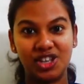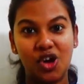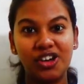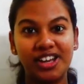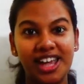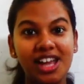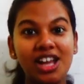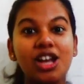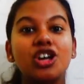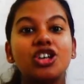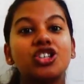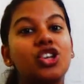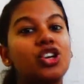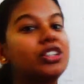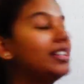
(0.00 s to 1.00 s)
Okay,
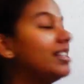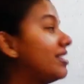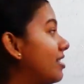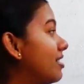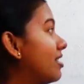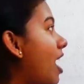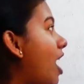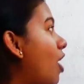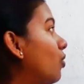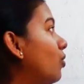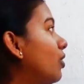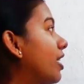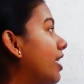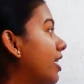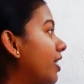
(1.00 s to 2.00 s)
so this is how
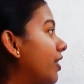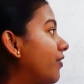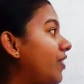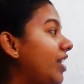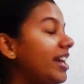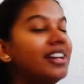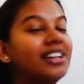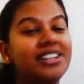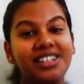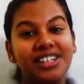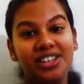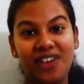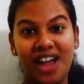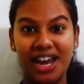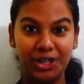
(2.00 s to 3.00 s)
we
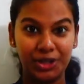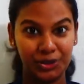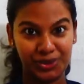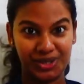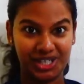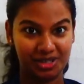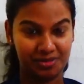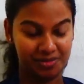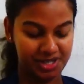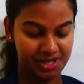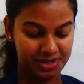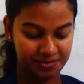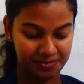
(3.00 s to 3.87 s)
divide two terms.